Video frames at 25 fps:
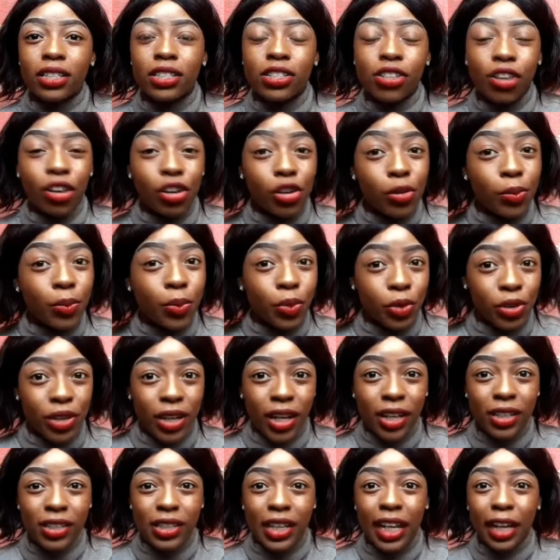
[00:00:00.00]
dairy
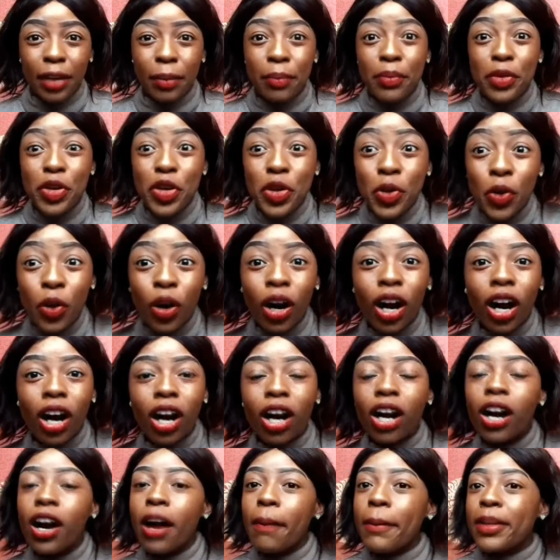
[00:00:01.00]
products like
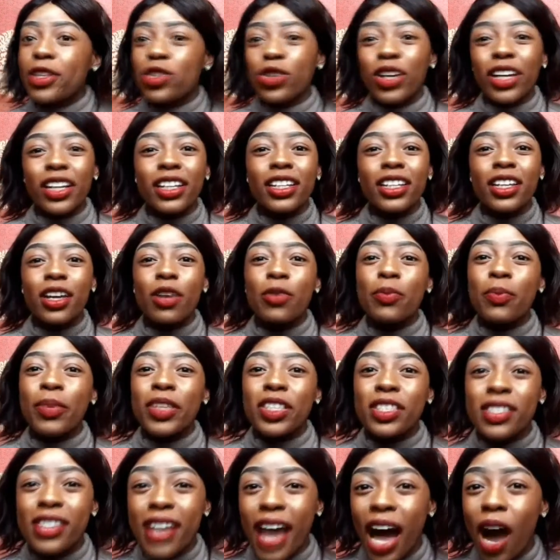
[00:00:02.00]
milk,
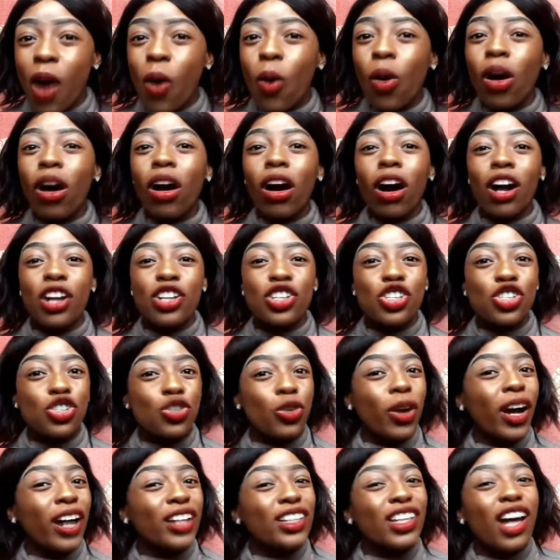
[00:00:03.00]
but sour and
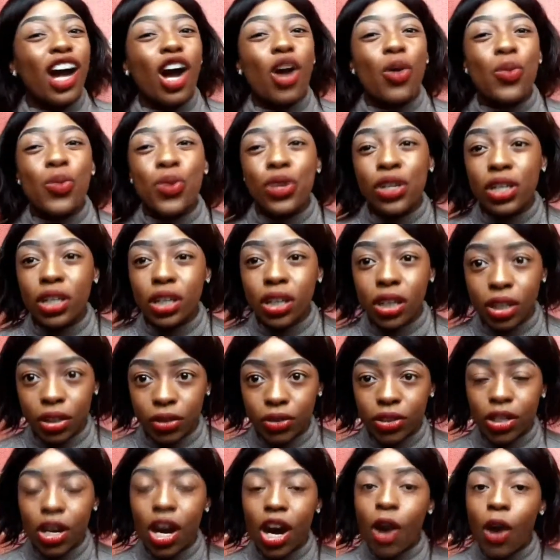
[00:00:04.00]
yogurt are really
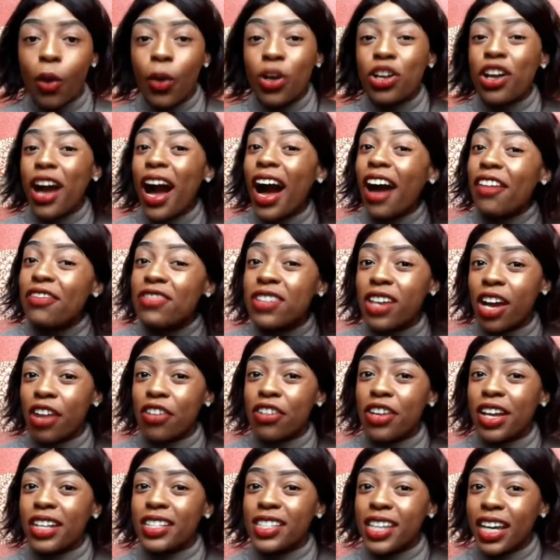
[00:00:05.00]
good. When you have
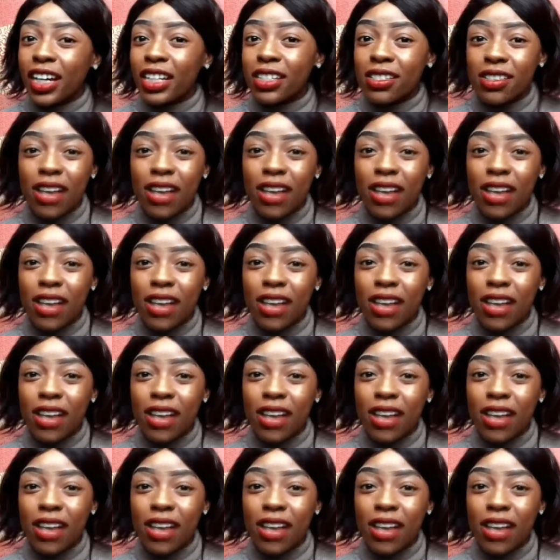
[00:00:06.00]
diarrhea, take